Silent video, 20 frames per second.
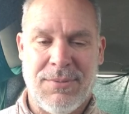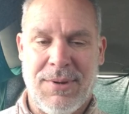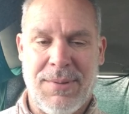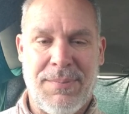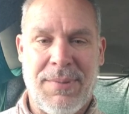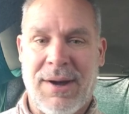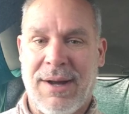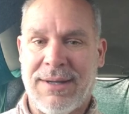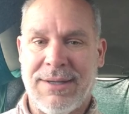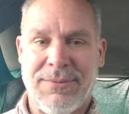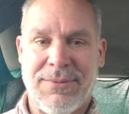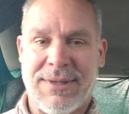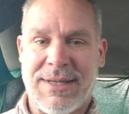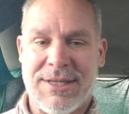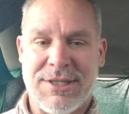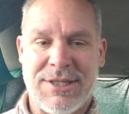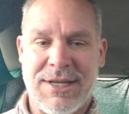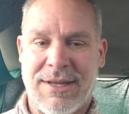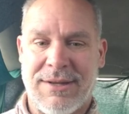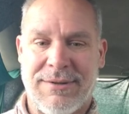We bonded with
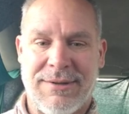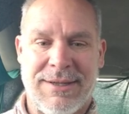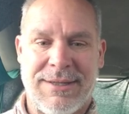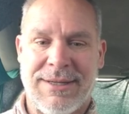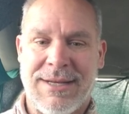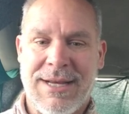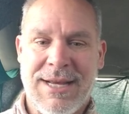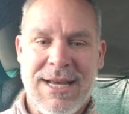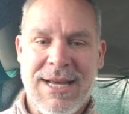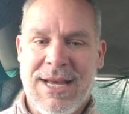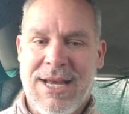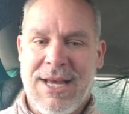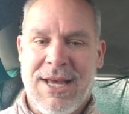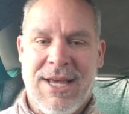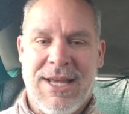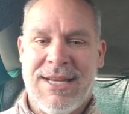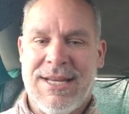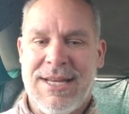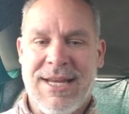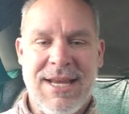each other, and
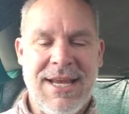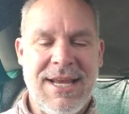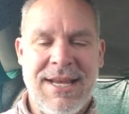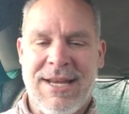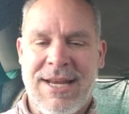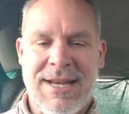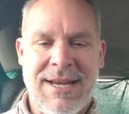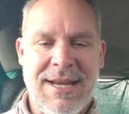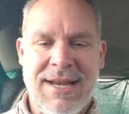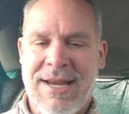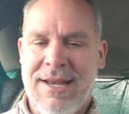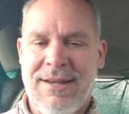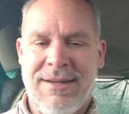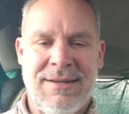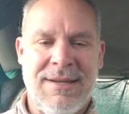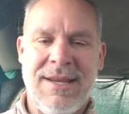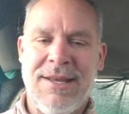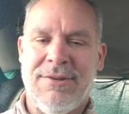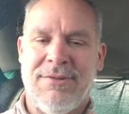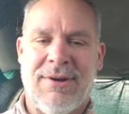
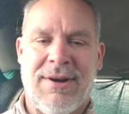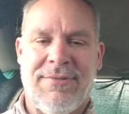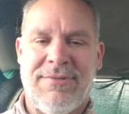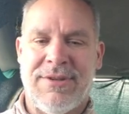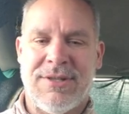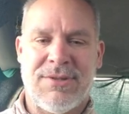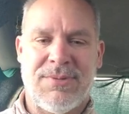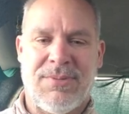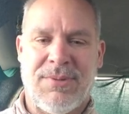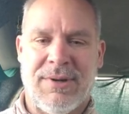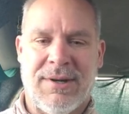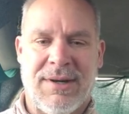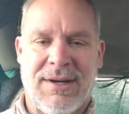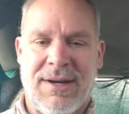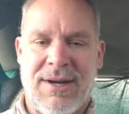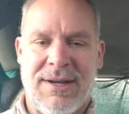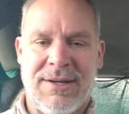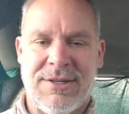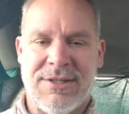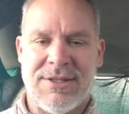neither of us
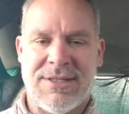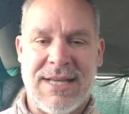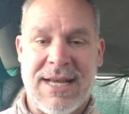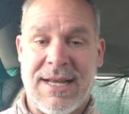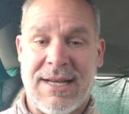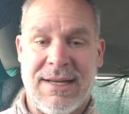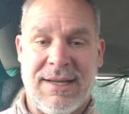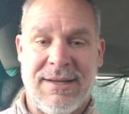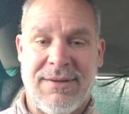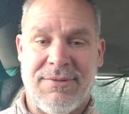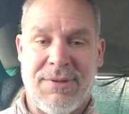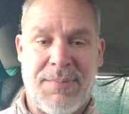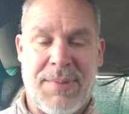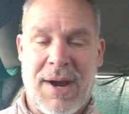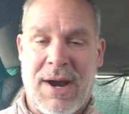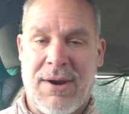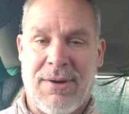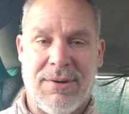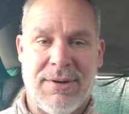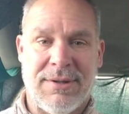were understanding of the
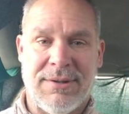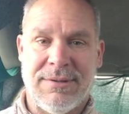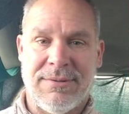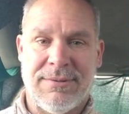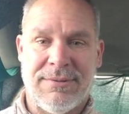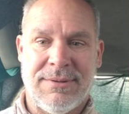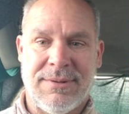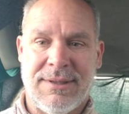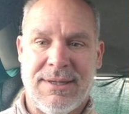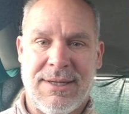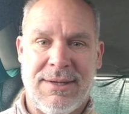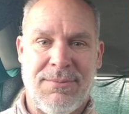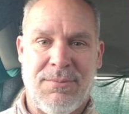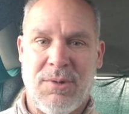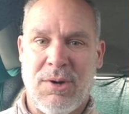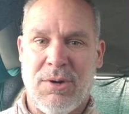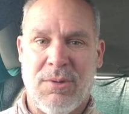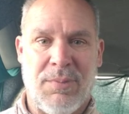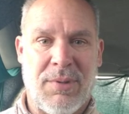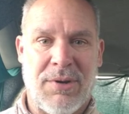power,
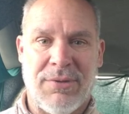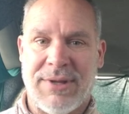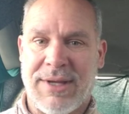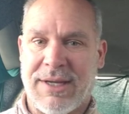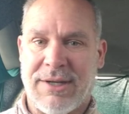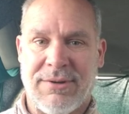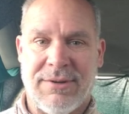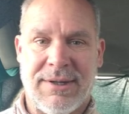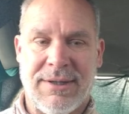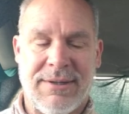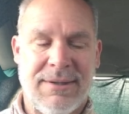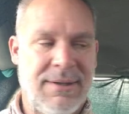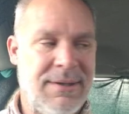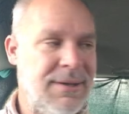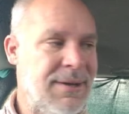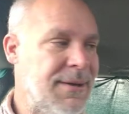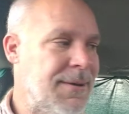and we were both ignorant.